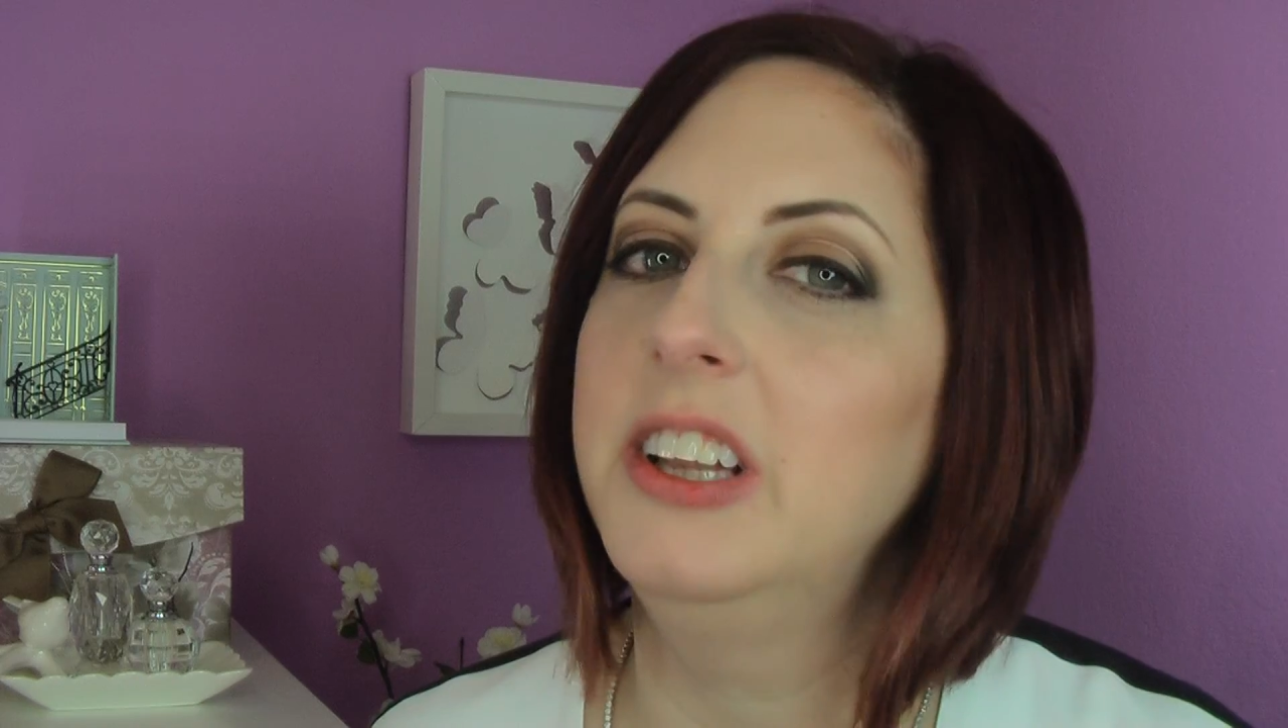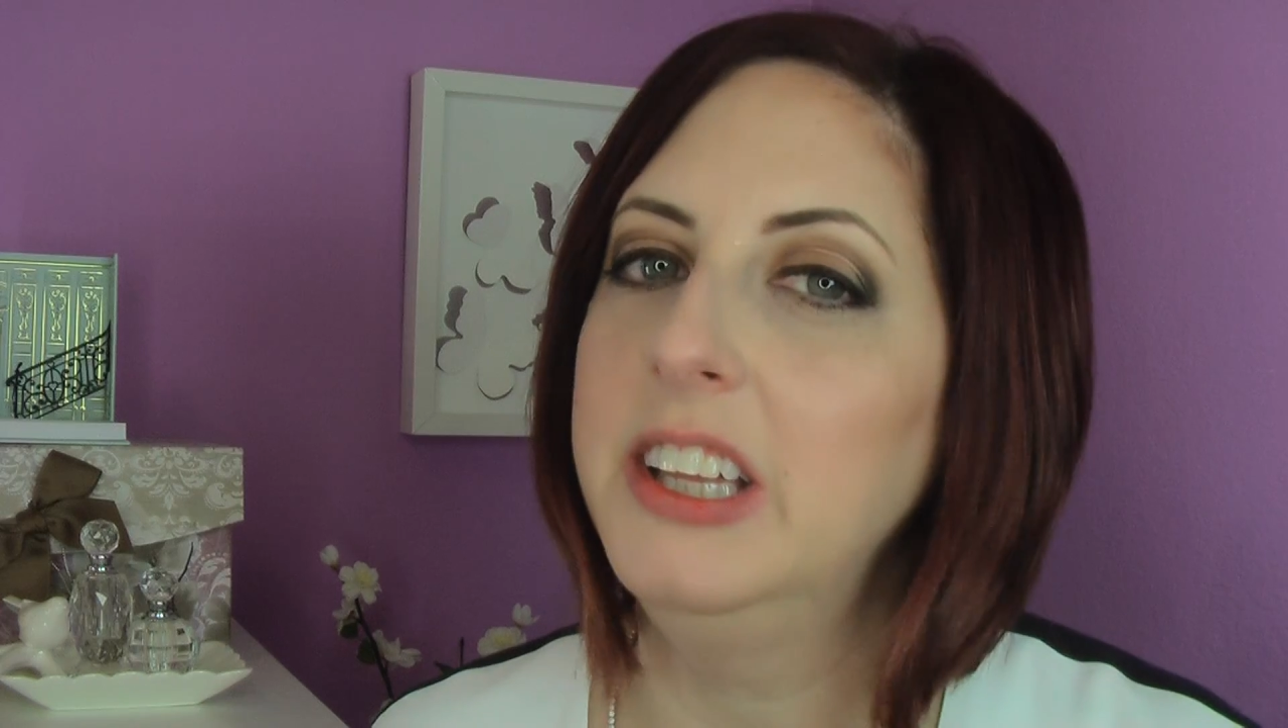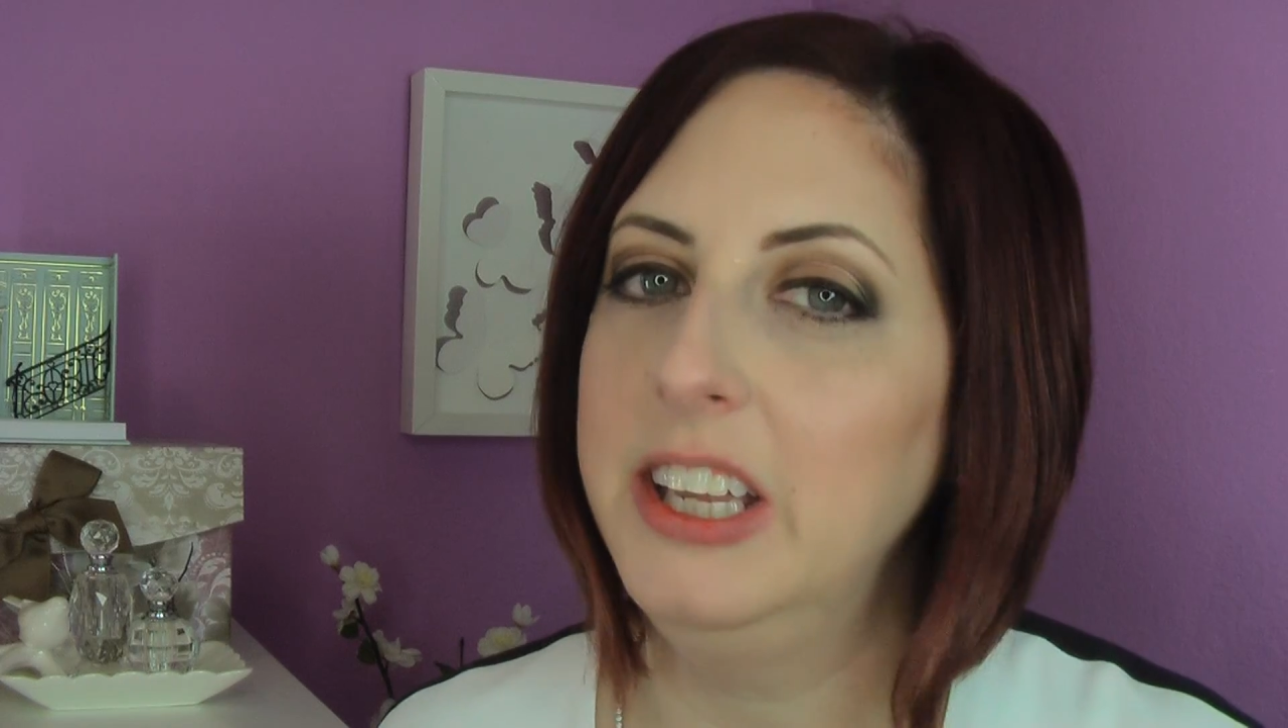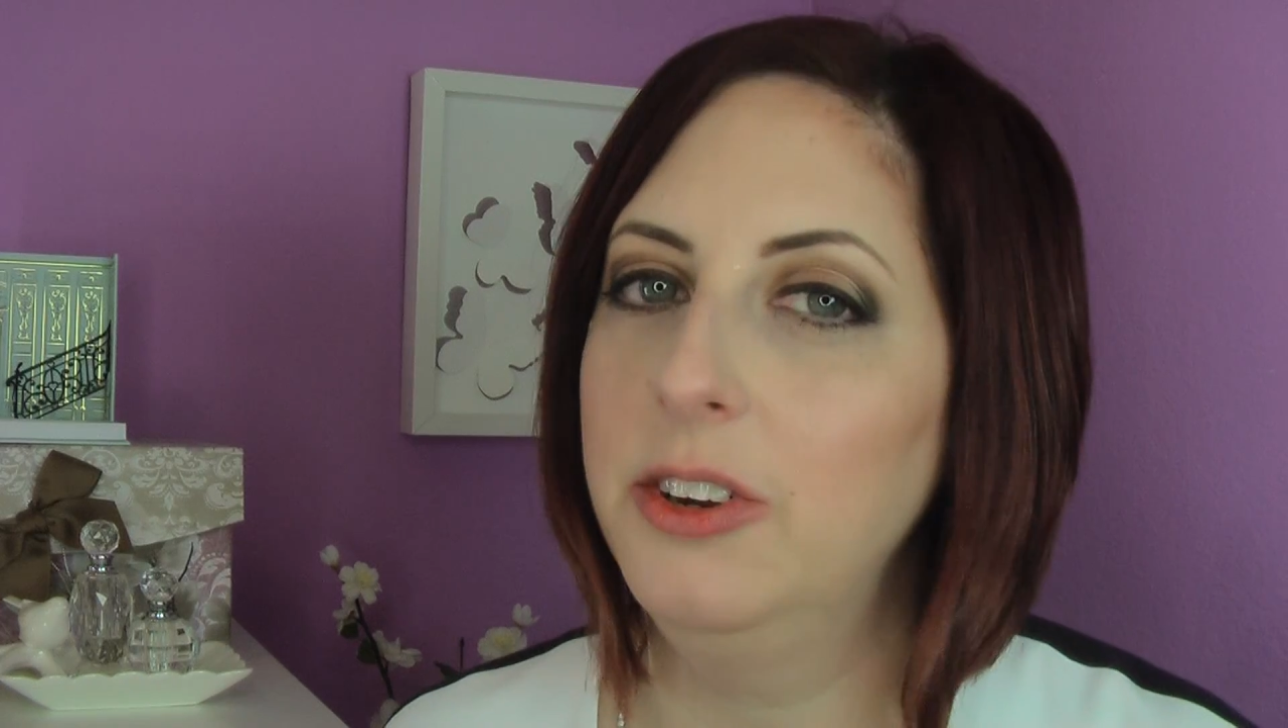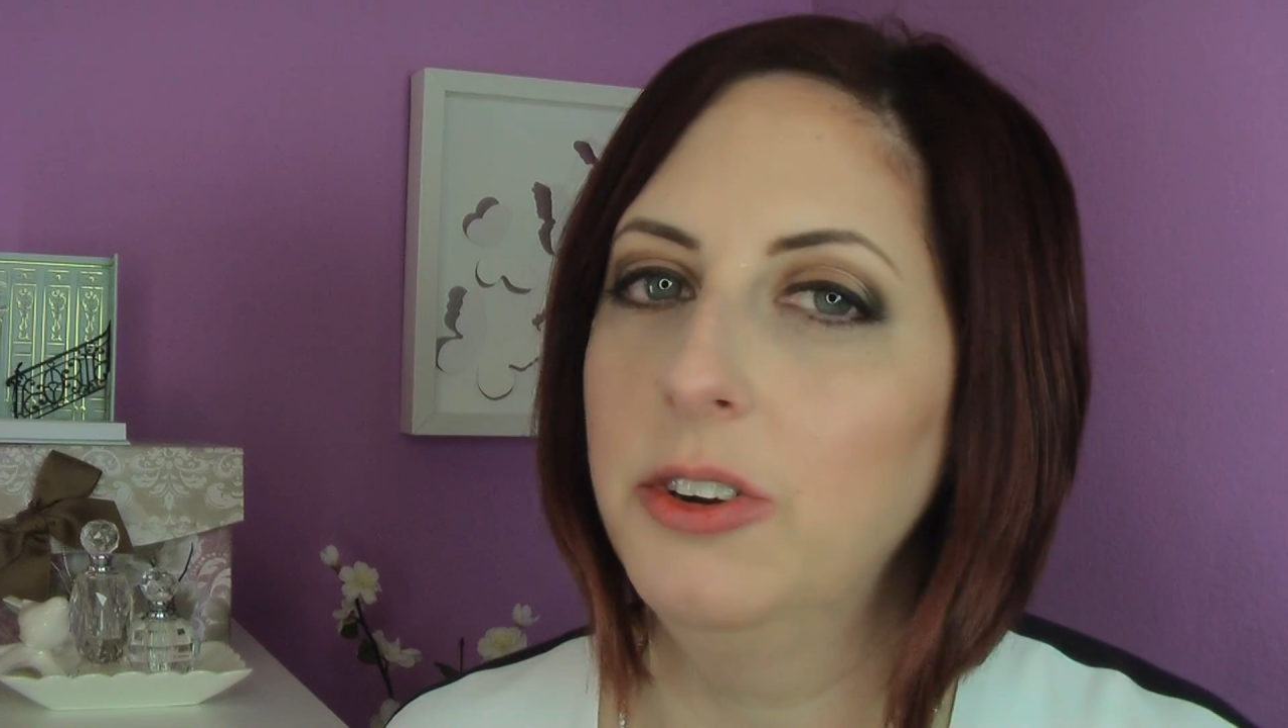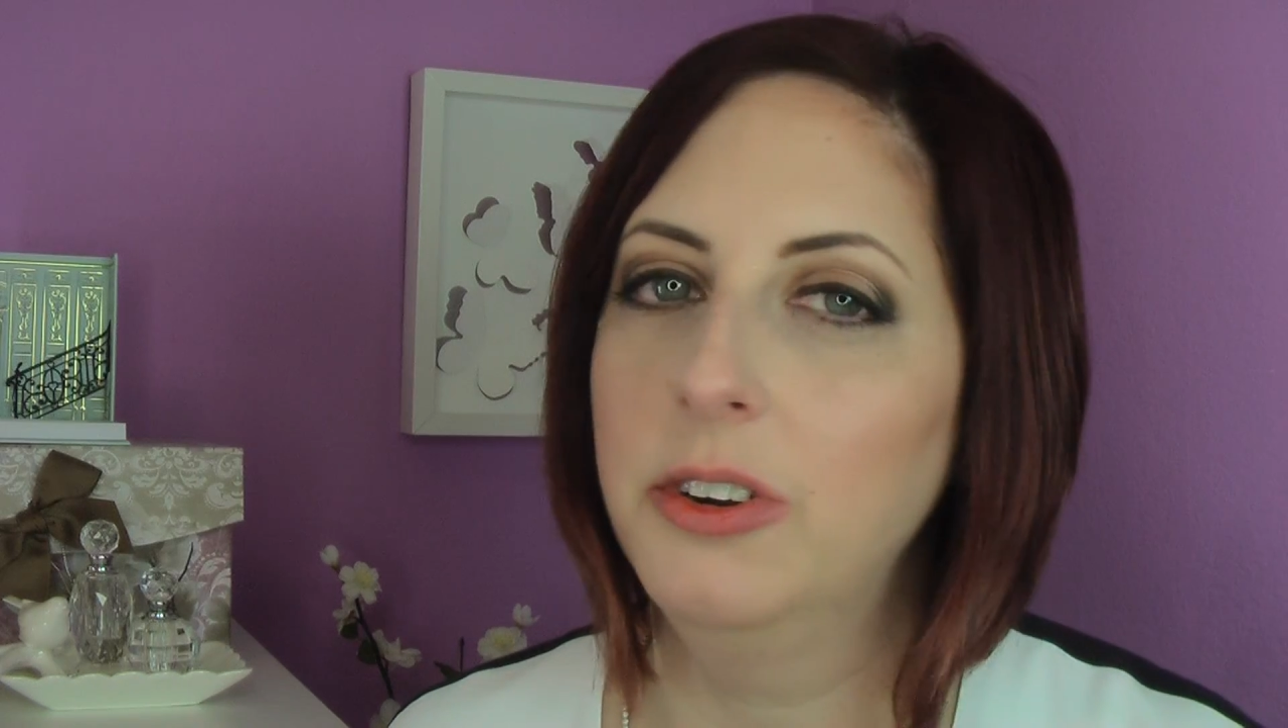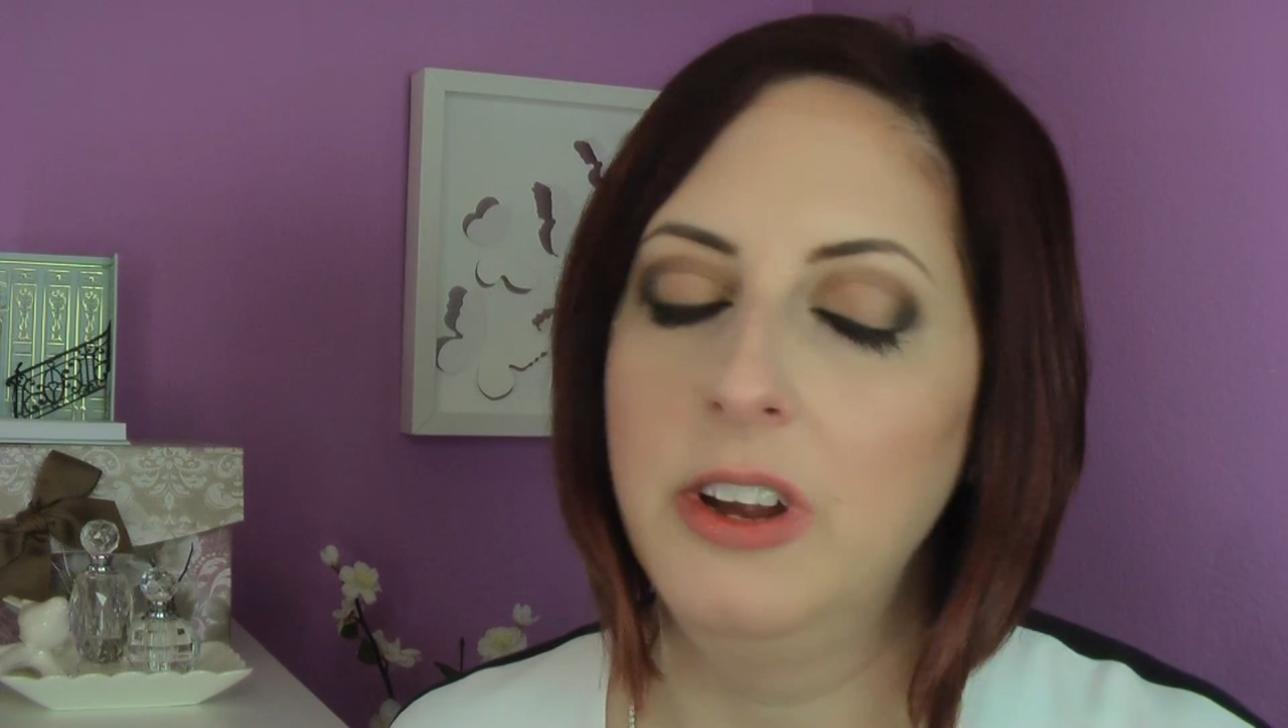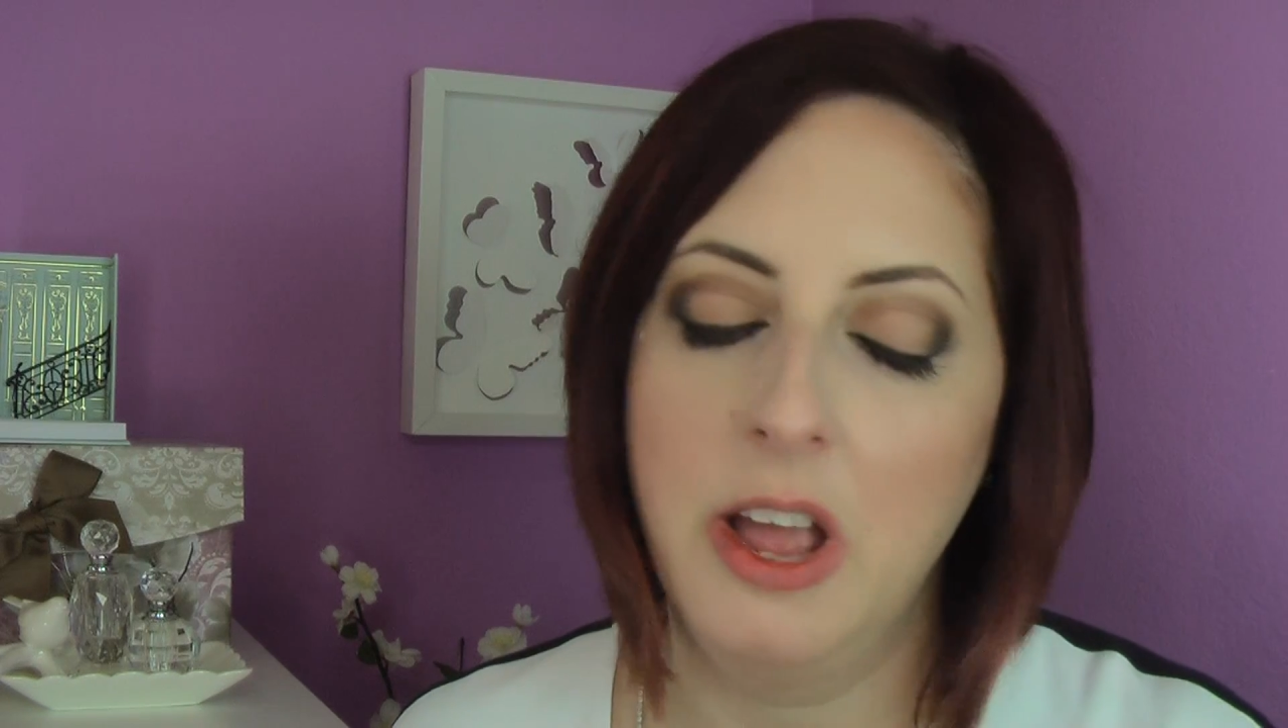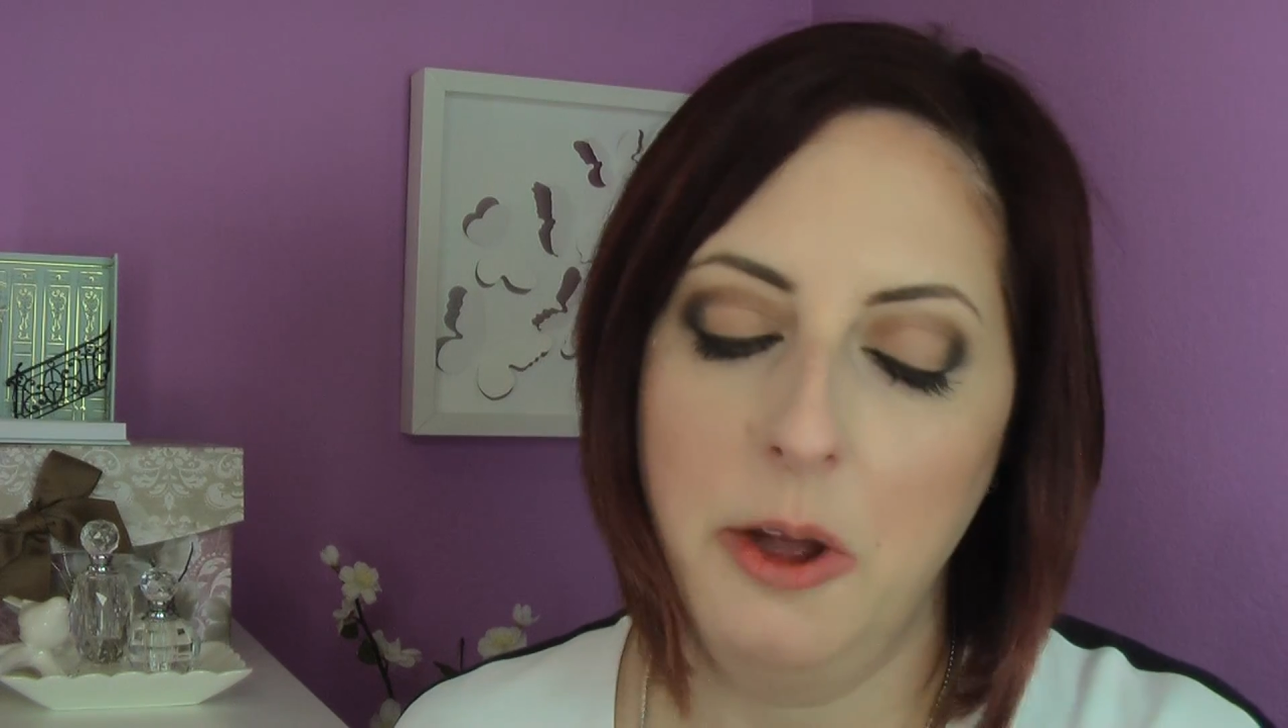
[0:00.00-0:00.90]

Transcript: linger,